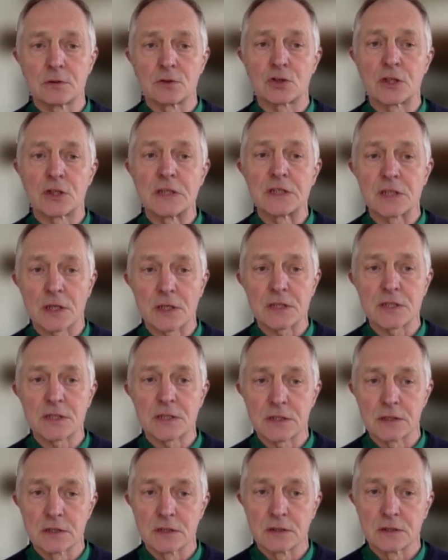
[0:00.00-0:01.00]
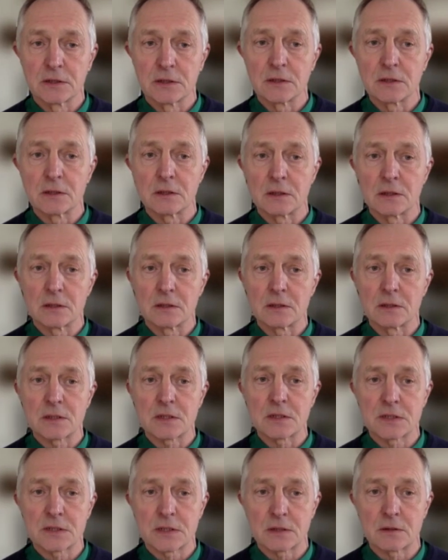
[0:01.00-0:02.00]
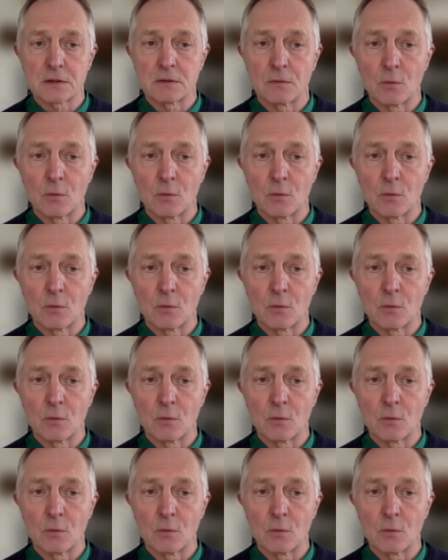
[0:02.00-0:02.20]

treat us in this